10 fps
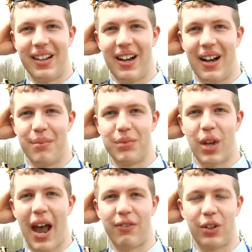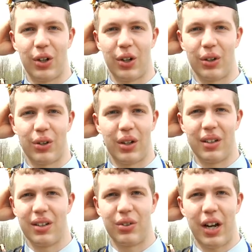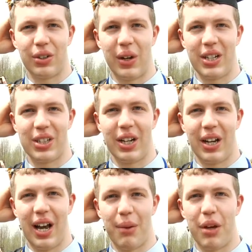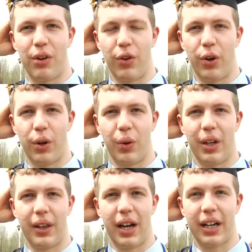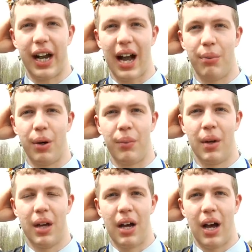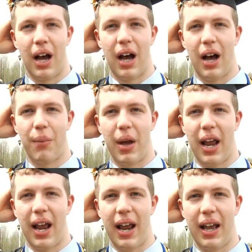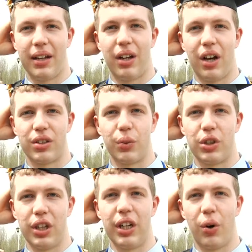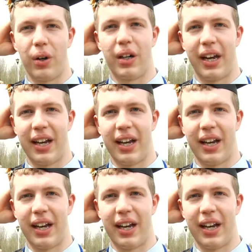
Um, so after graduation, I'm interviewing with uh, Cobham um, and also with GE Oil and